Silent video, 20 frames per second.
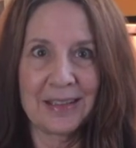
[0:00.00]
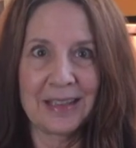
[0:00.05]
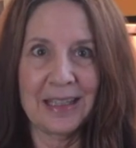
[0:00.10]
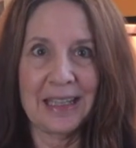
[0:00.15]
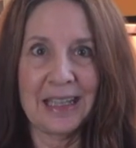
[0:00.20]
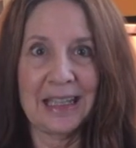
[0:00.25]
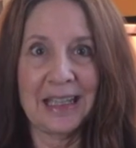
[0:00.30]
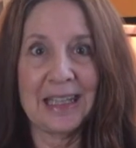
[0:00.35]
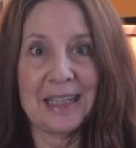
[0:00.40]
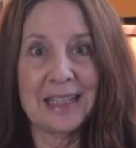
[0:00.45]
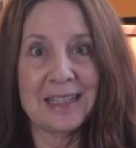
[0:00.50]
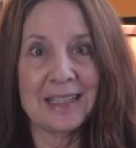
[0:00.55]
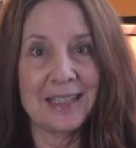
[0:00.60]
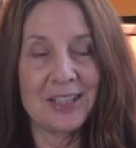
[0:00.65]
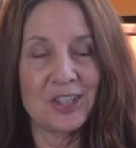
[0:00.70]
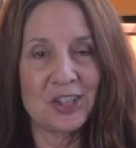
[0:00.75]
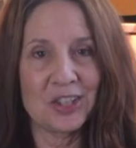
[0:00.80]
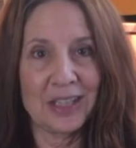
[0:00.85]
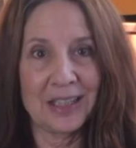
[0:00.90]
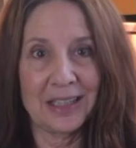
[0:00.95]
And he
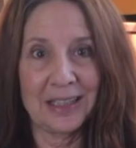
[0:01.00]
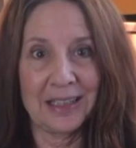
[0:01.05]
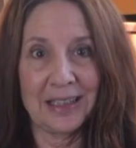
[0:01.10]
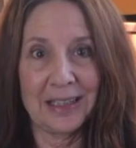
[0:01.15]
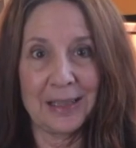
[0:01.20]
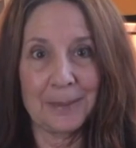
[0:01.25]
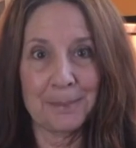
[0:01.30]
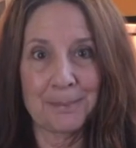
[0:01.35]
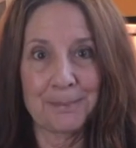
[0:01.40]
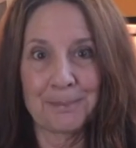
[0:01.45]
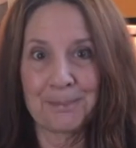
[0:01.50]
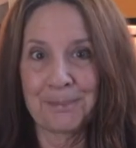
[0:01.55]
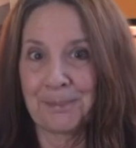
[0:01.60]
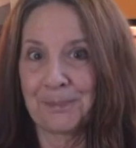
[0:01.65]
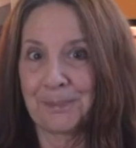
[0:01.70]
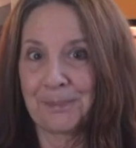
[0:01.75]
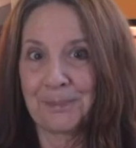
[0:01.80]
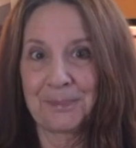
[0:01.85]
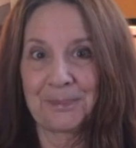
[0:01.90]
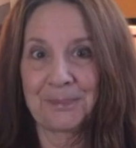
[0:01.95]
said gently,
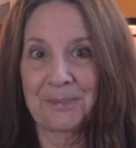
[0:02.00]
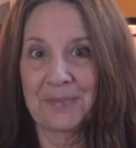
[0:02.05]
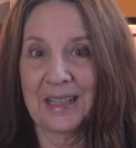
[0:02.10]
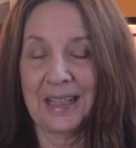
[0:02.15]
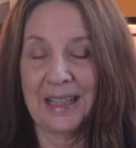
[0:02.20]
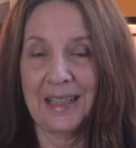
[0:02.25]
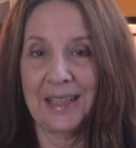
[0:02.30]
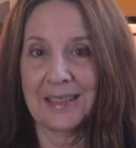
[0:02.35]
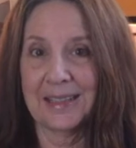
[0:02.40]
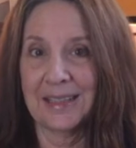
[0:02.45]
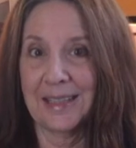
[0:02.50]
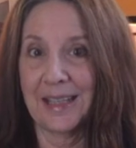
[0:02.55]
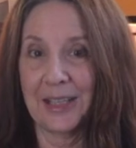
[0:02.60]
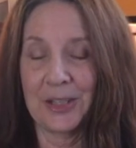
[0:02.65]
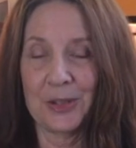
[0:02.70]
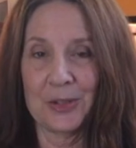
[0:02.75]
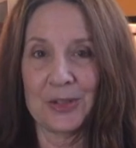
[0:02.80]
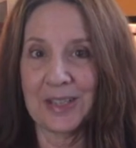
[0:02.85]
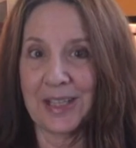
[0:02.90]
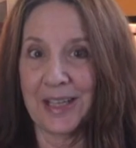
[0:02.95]
"It's not
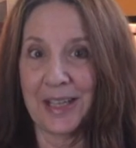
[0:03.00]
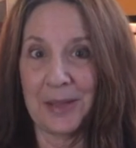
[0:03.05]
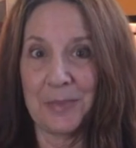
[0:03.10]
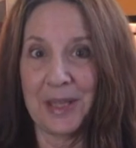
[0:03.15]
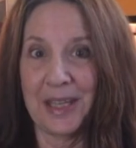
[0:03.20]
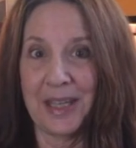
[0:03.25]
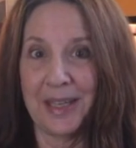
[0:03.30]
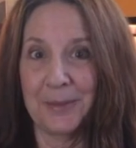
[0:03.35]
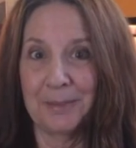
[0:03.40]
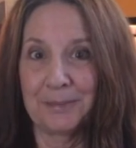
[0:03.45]
your time yet."